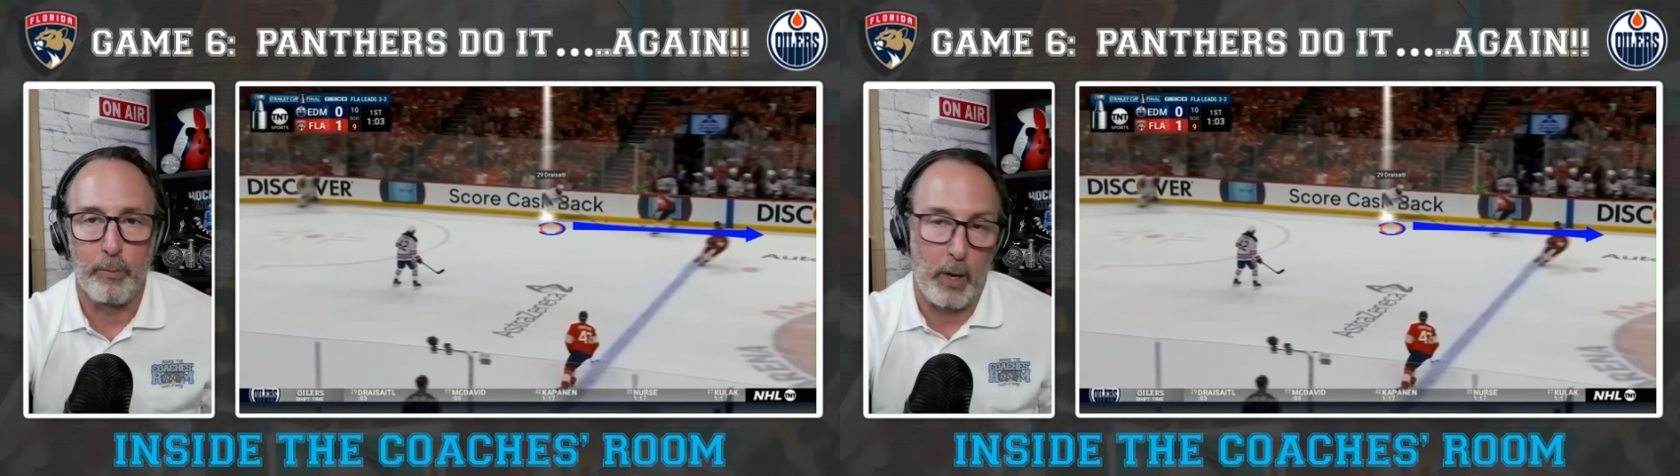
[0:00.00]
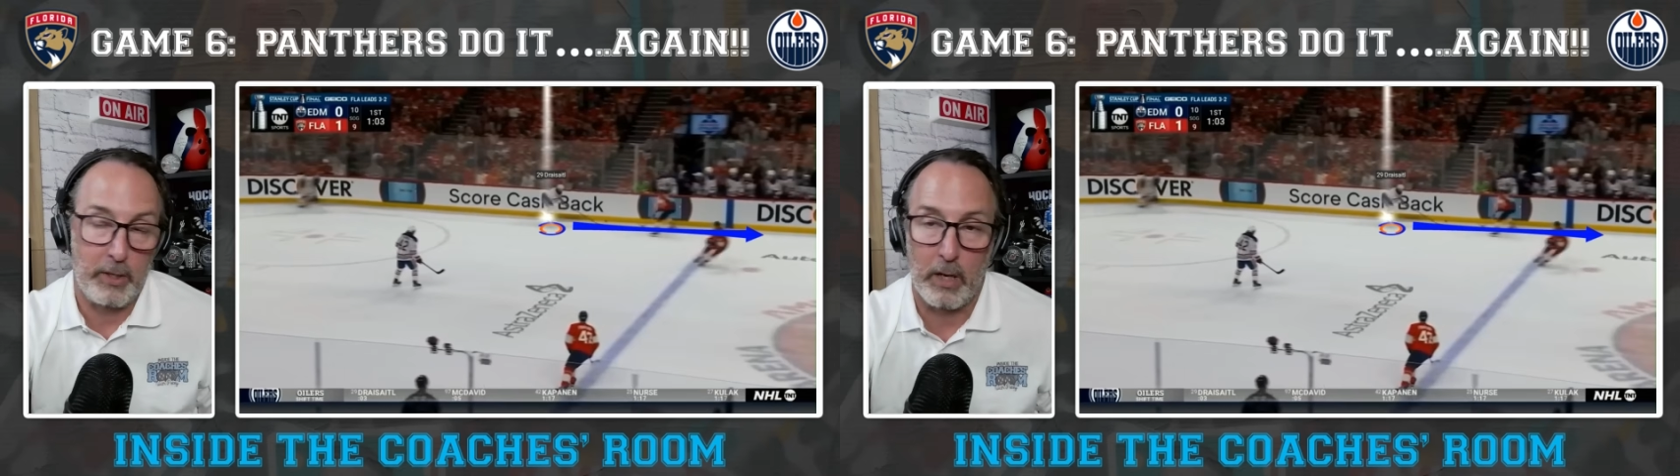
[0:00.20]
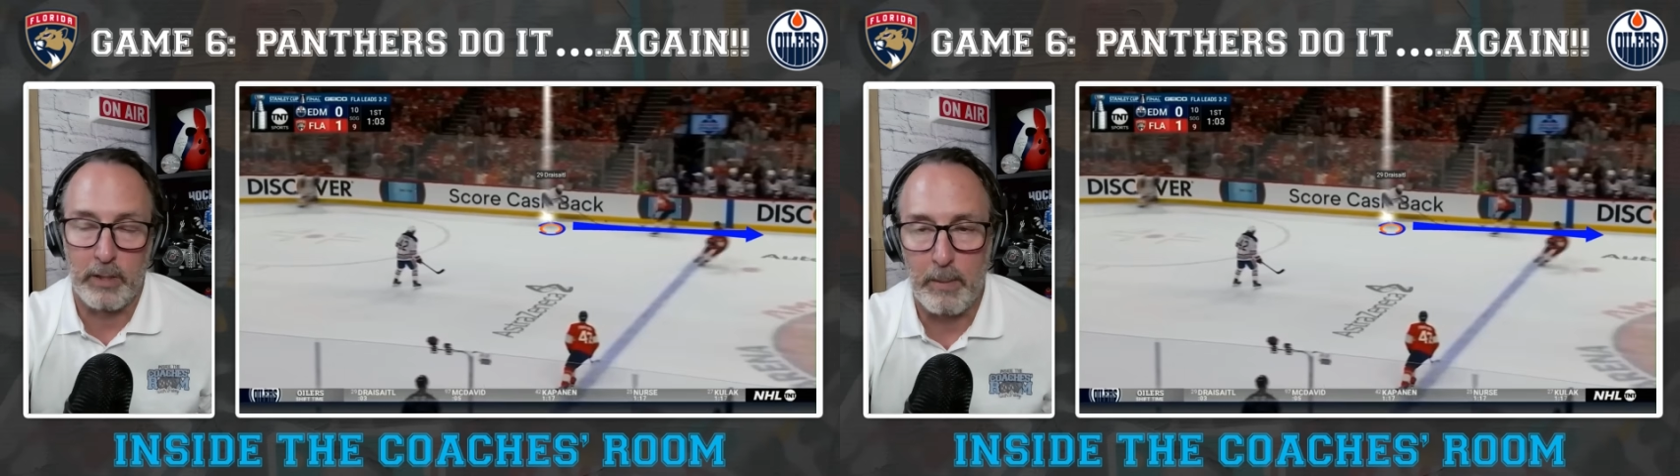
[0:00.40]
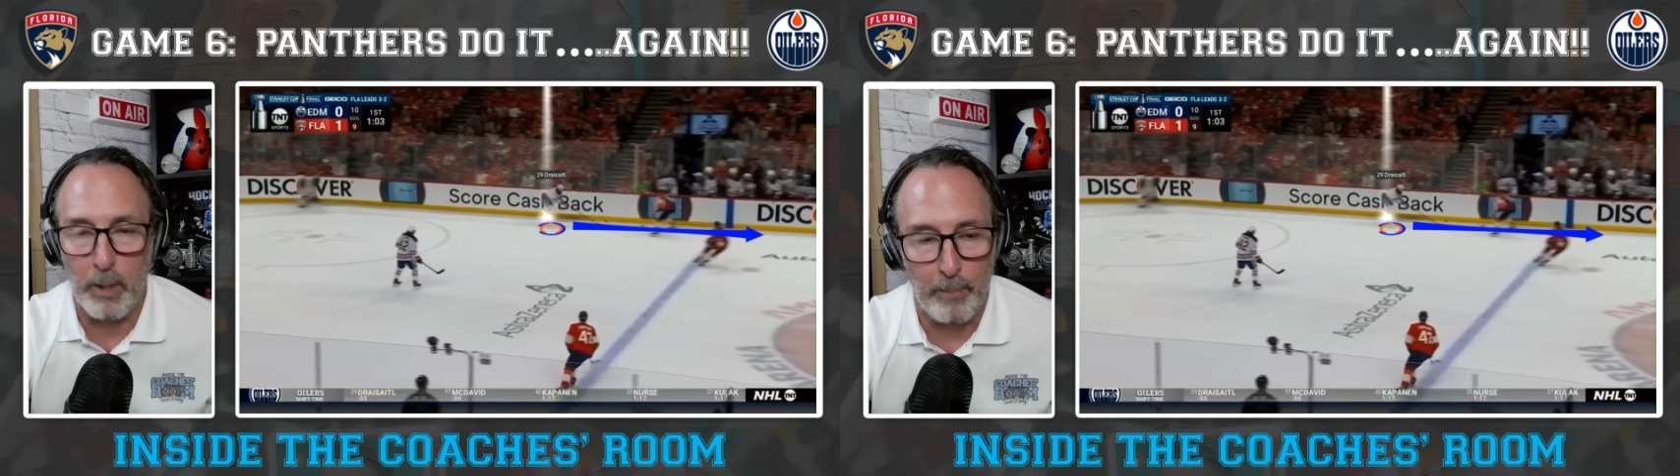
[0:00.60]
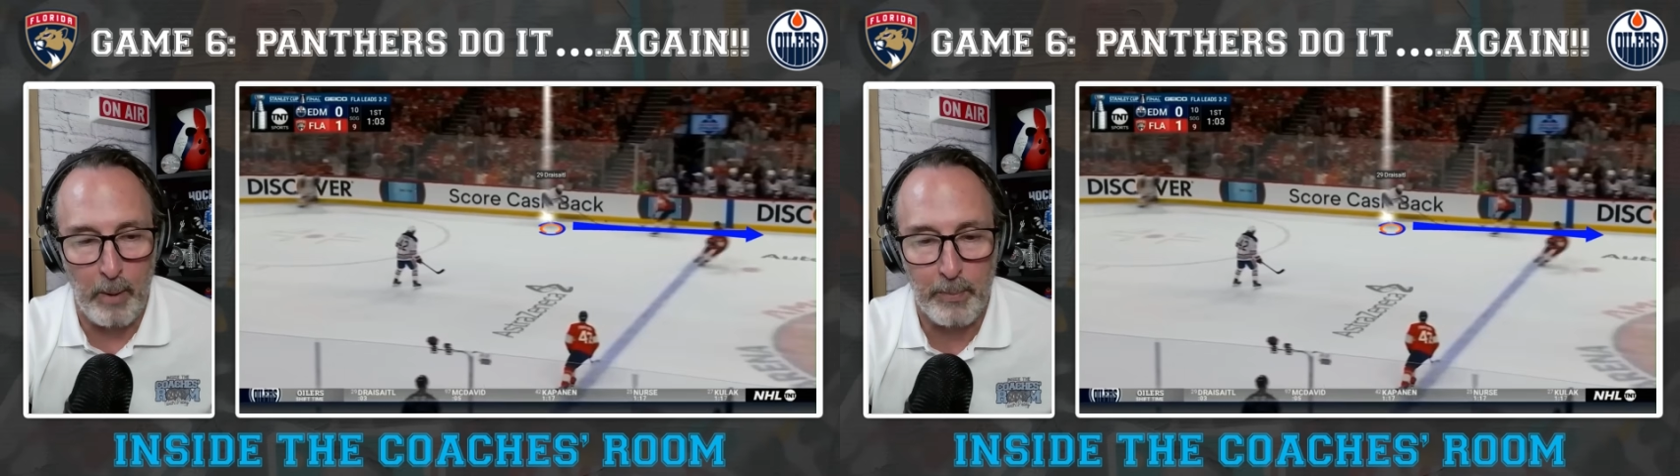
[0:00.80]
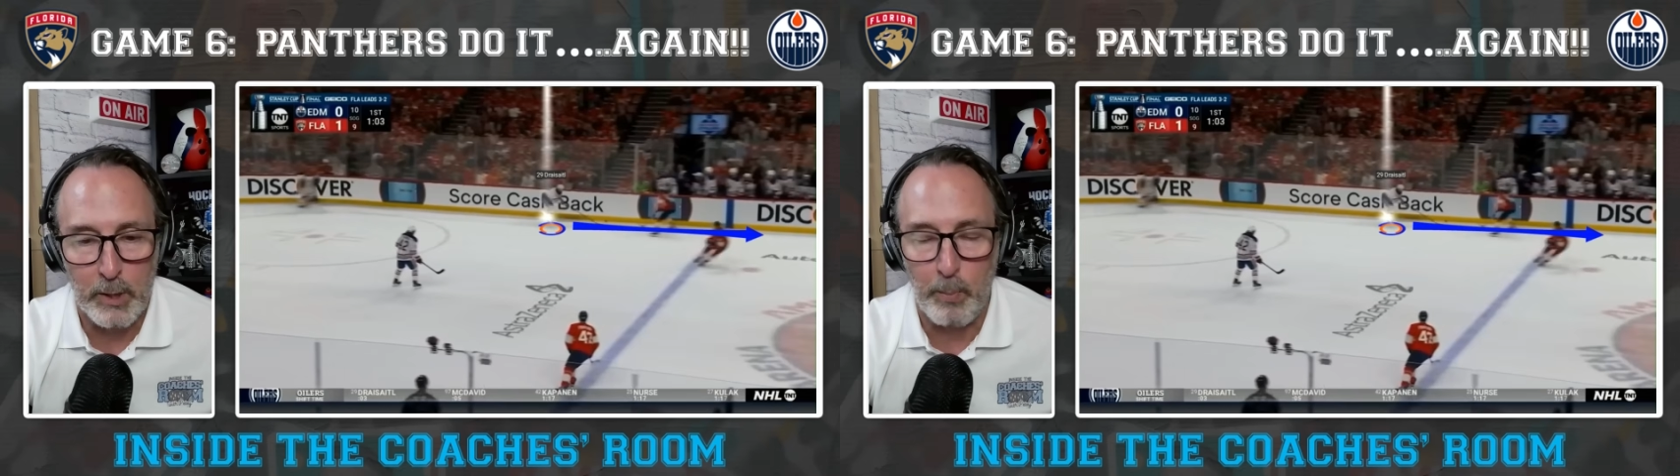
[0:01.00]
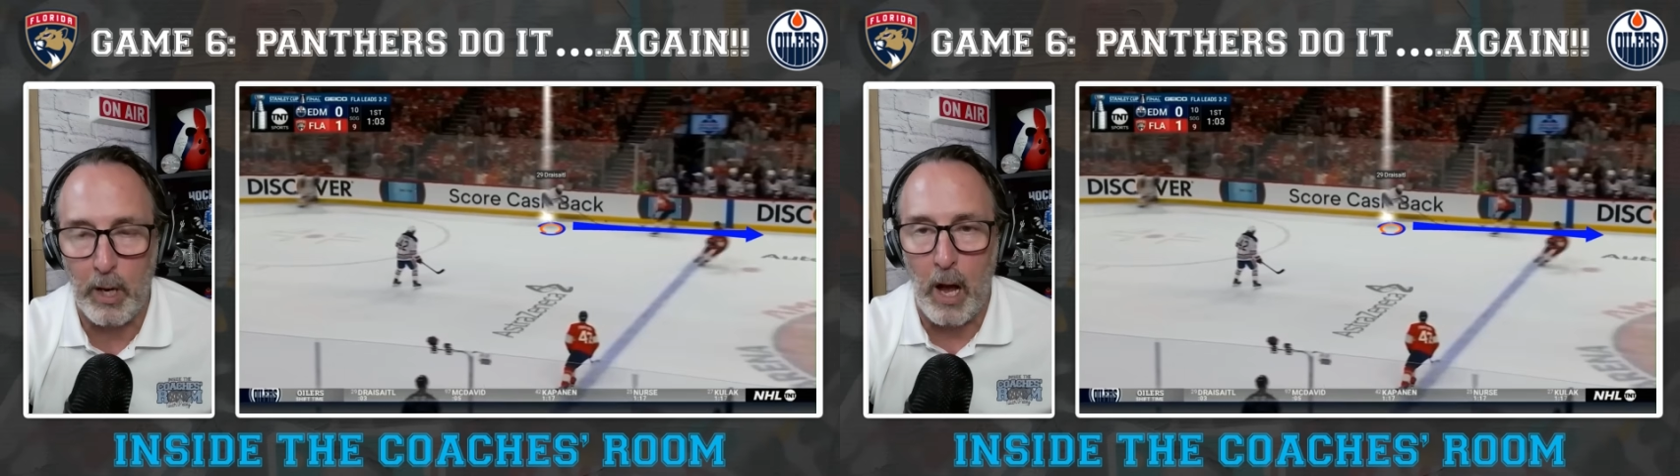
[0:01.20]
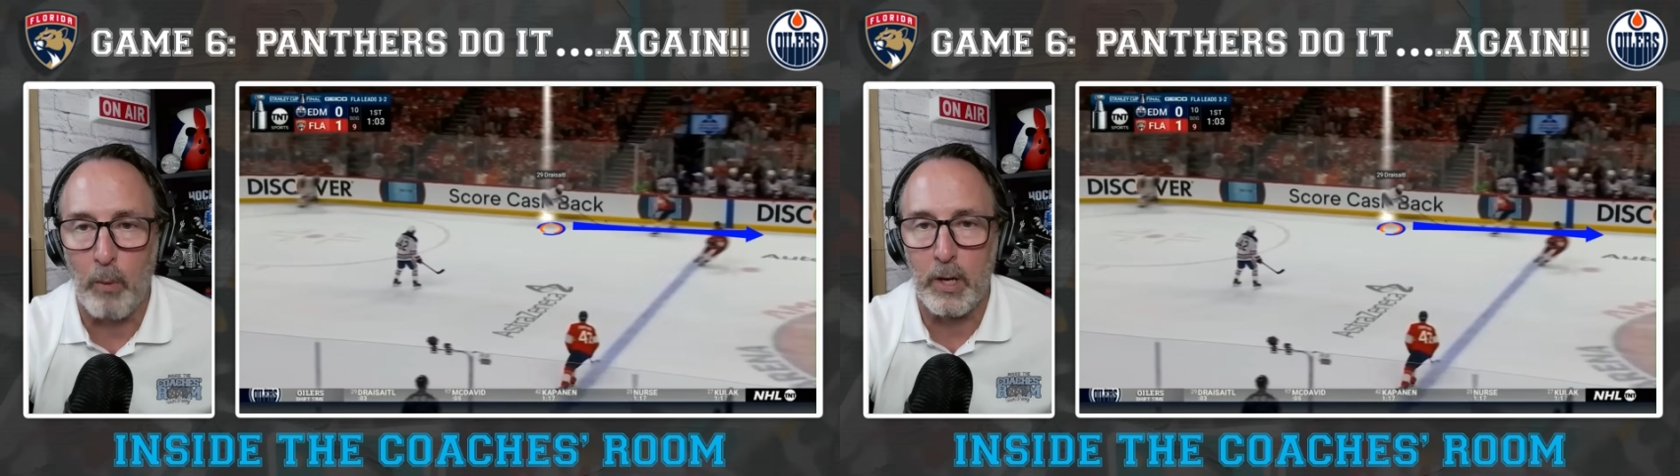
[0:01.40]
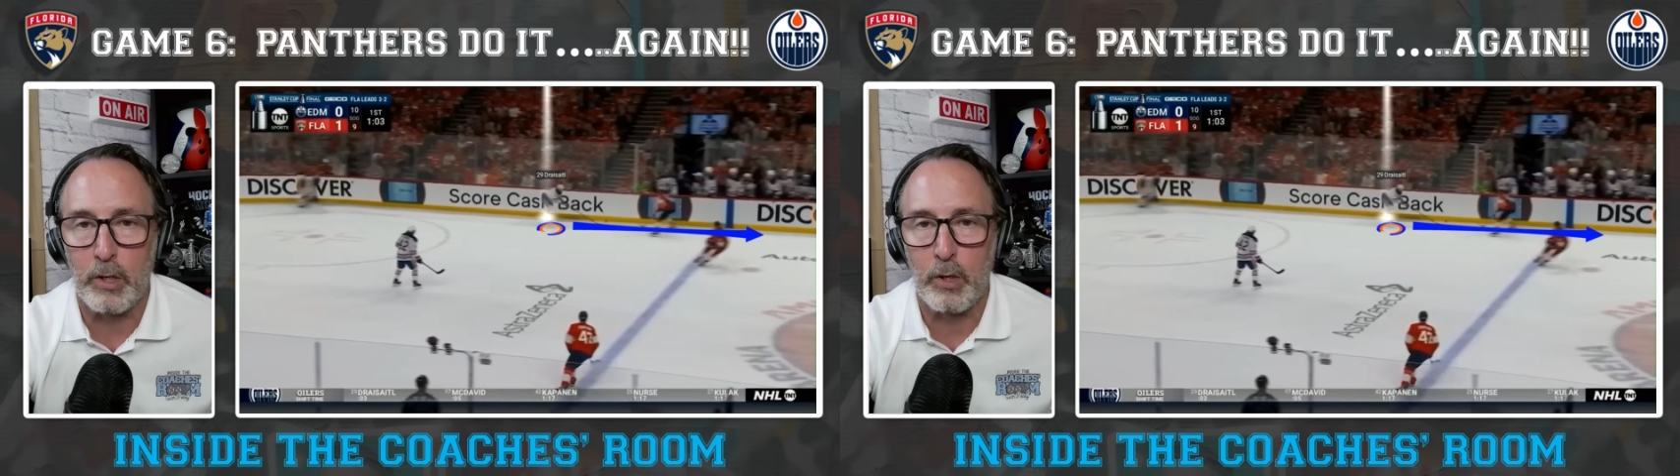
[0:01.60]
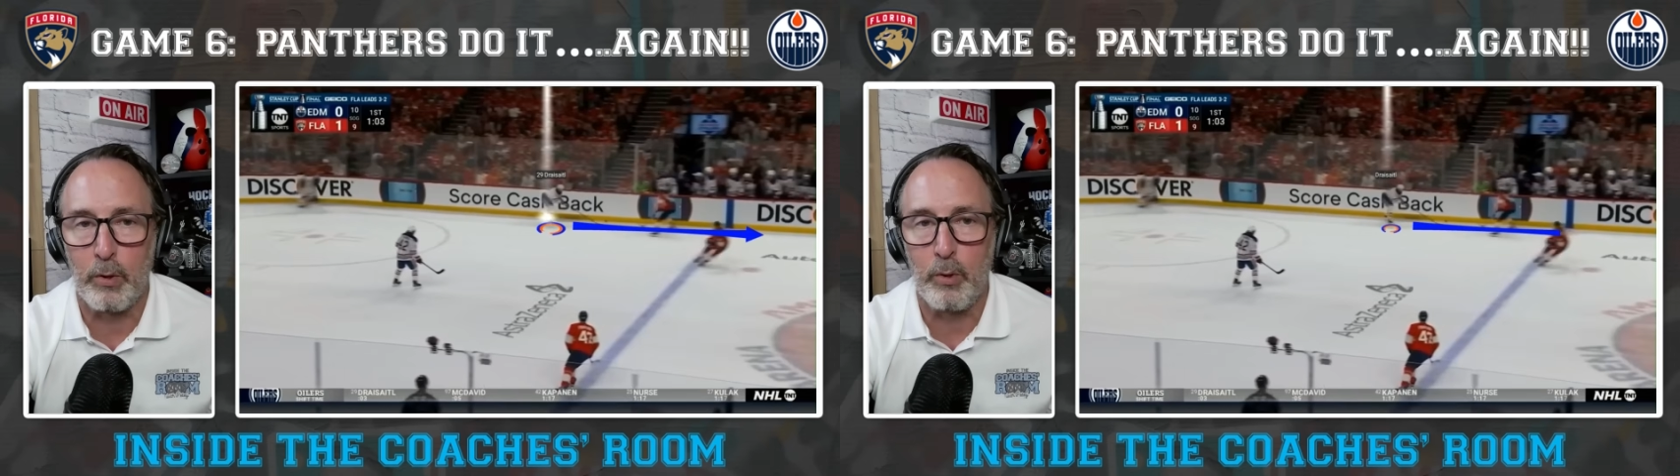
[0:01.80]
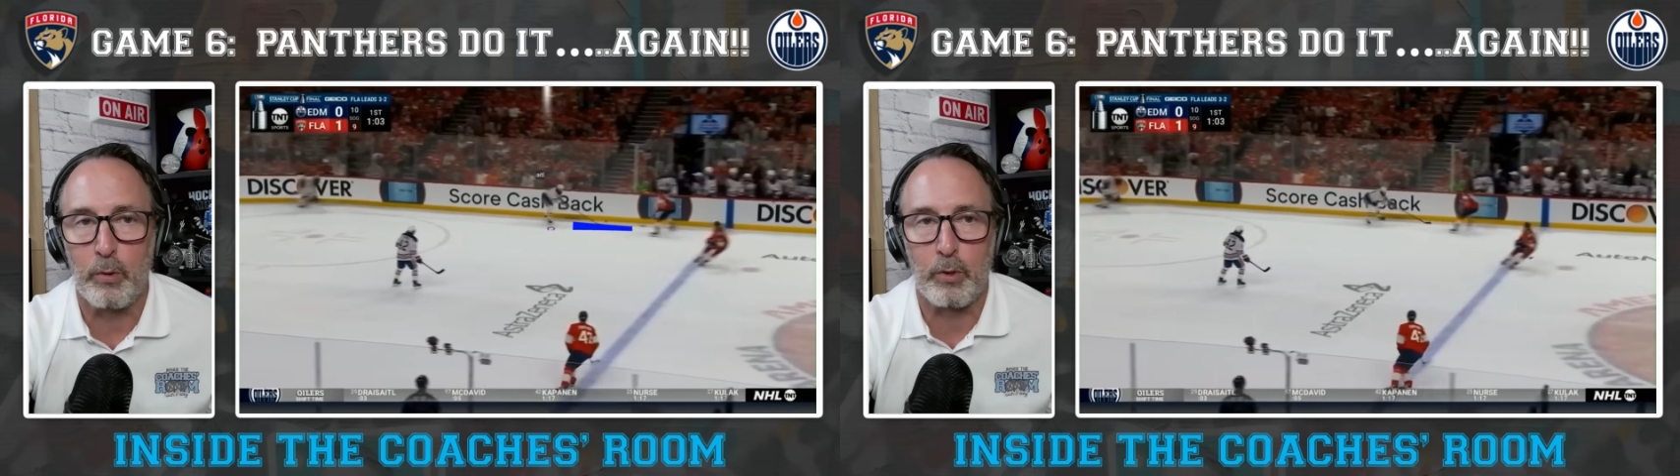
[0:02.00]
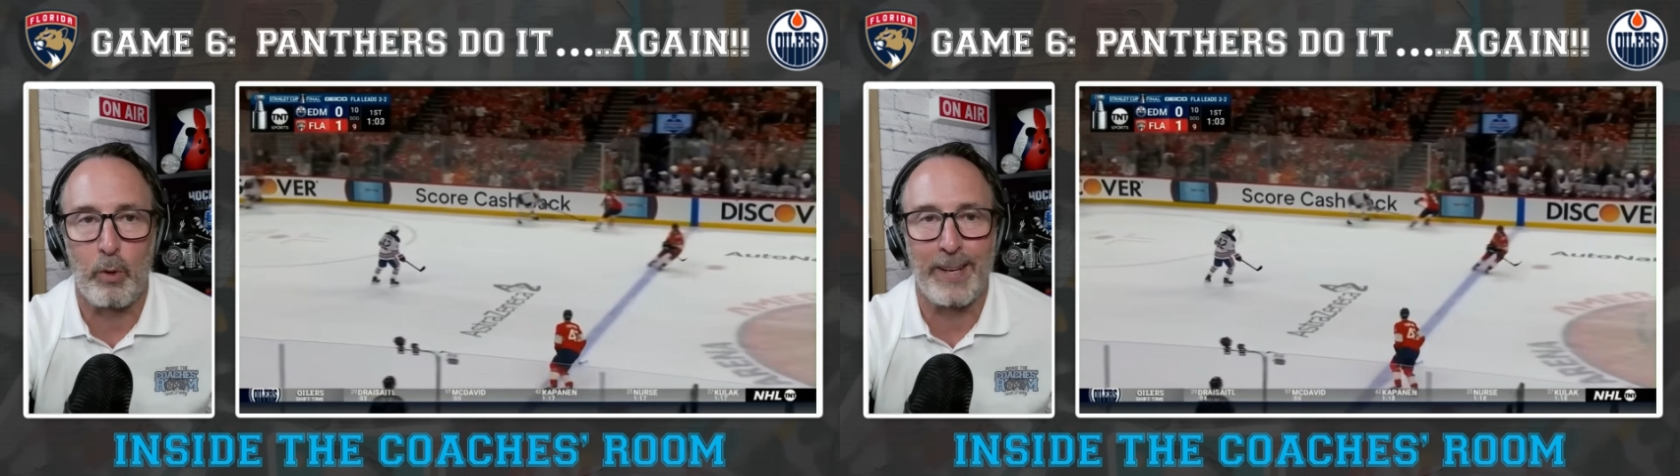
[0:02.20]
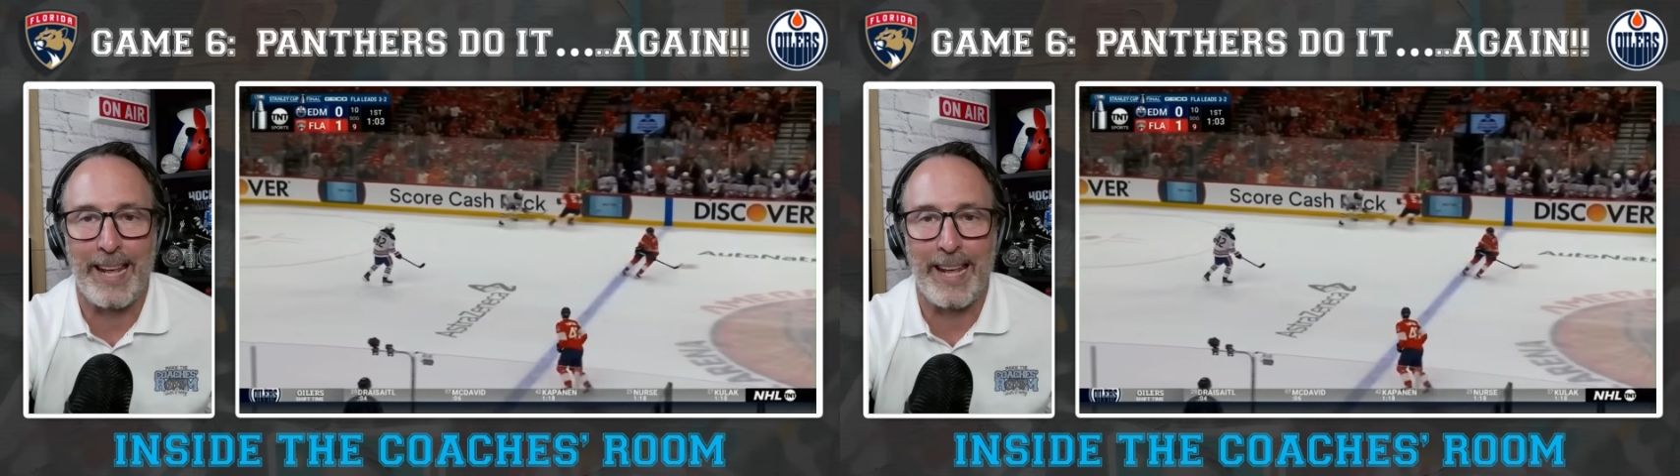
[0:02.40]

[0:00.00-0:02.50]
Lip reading: Draisaitl's able to bump this puck out into the neutral zone,